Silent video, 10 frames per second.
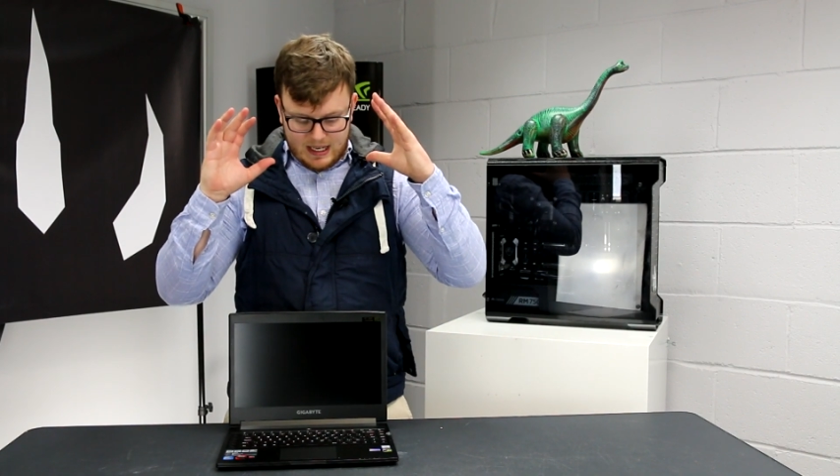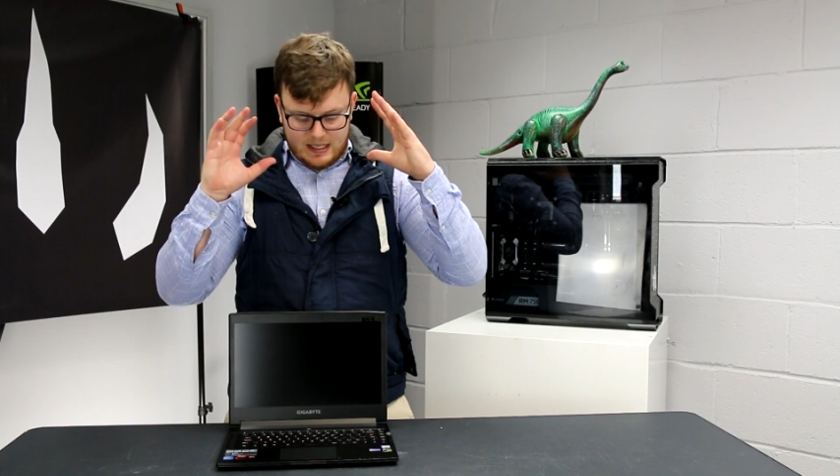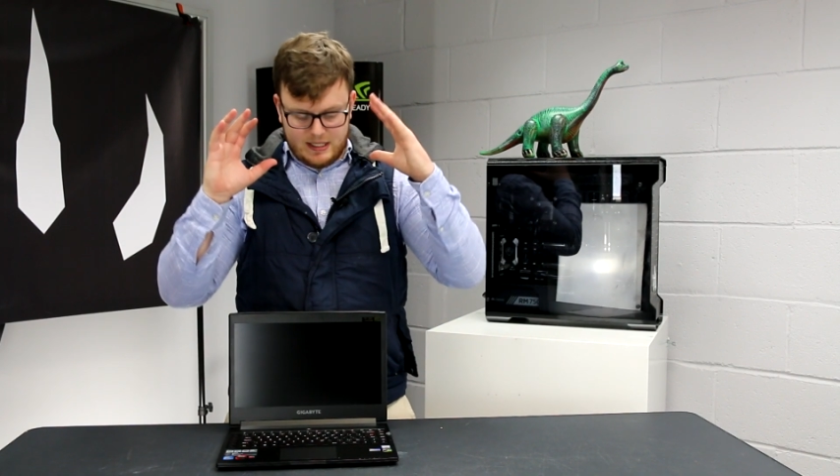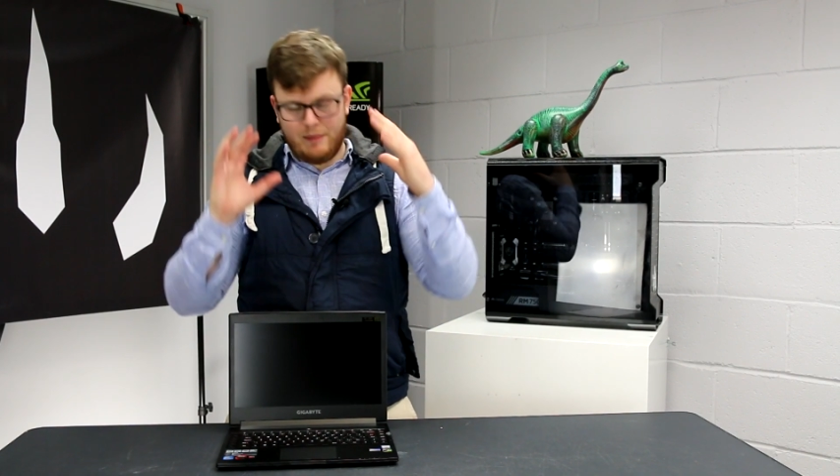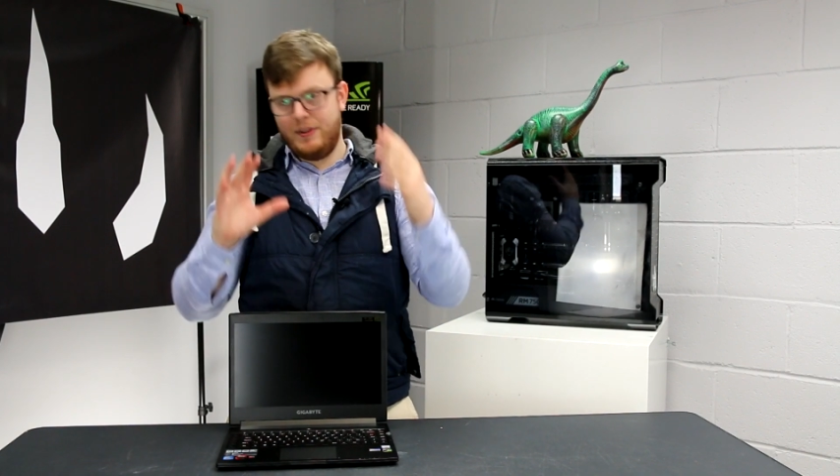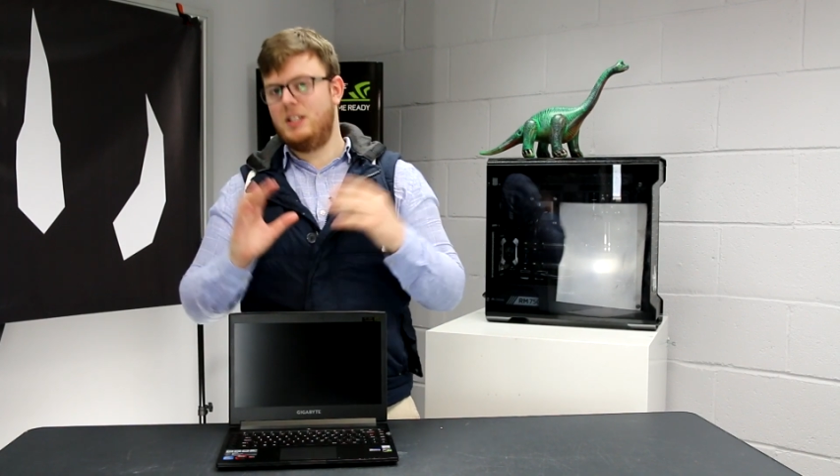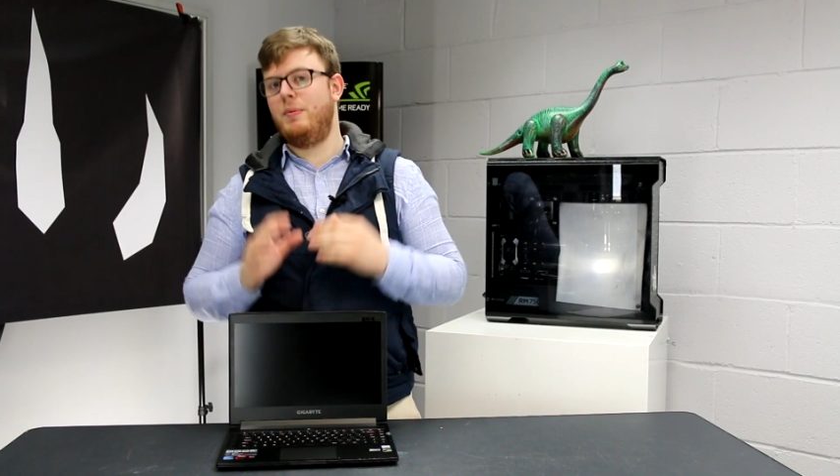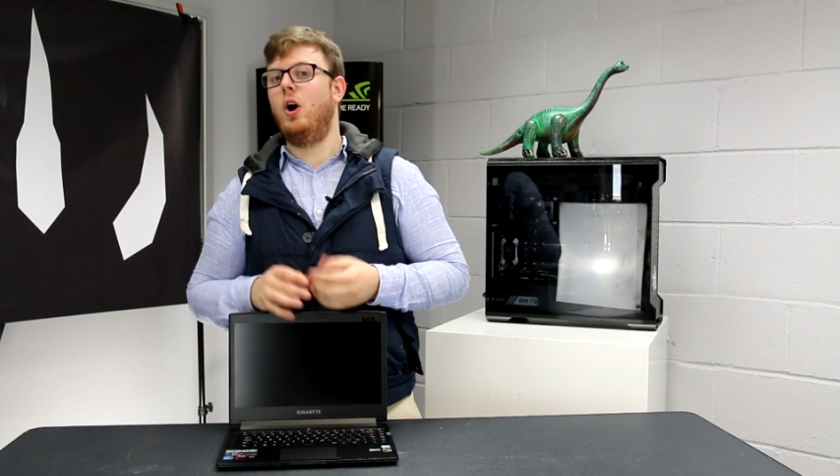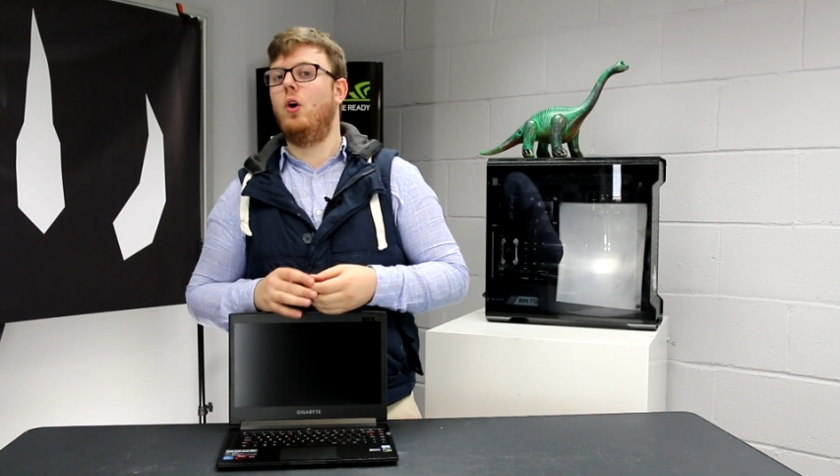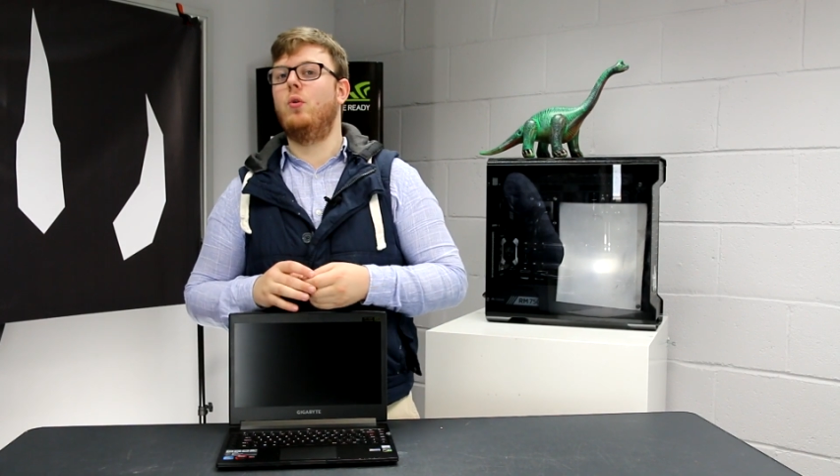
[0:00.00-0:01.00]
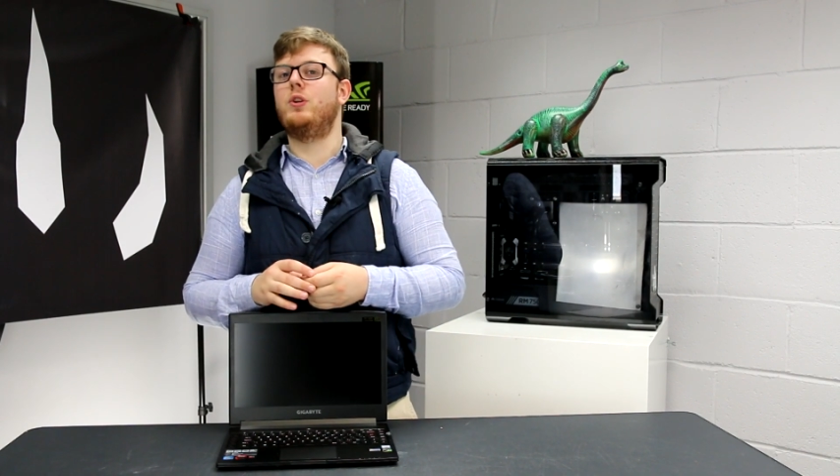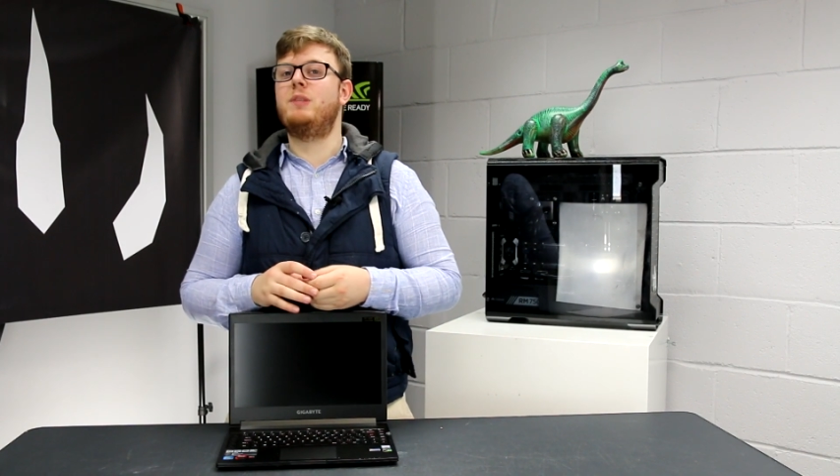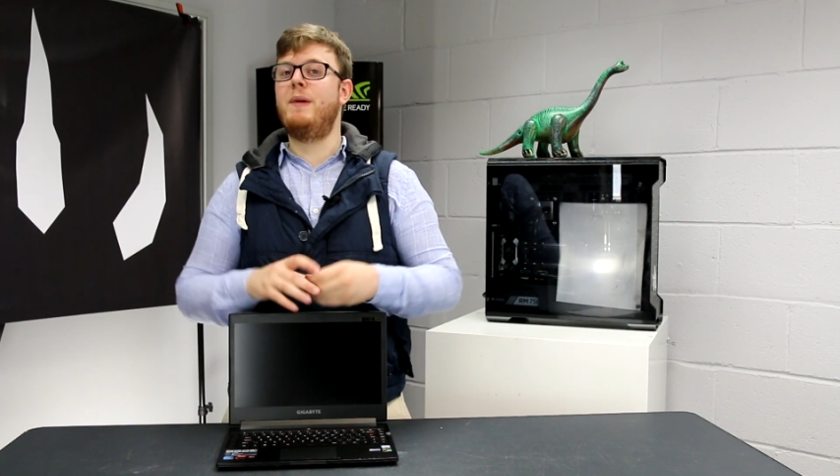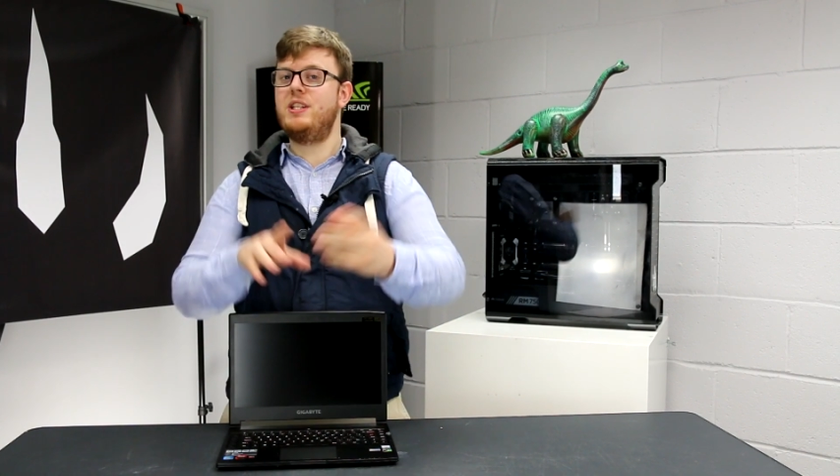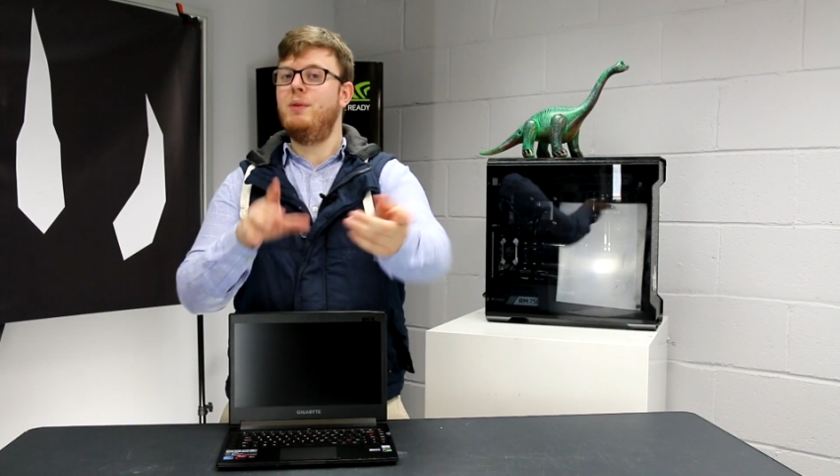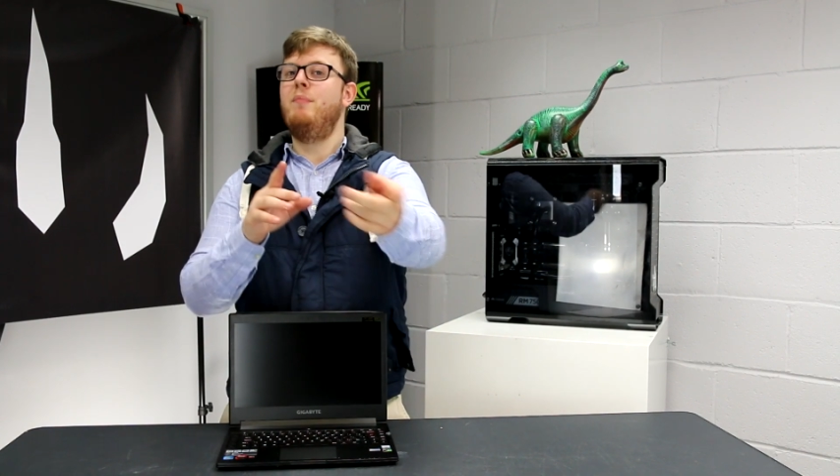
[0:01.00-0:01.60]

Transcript: something to behold, especially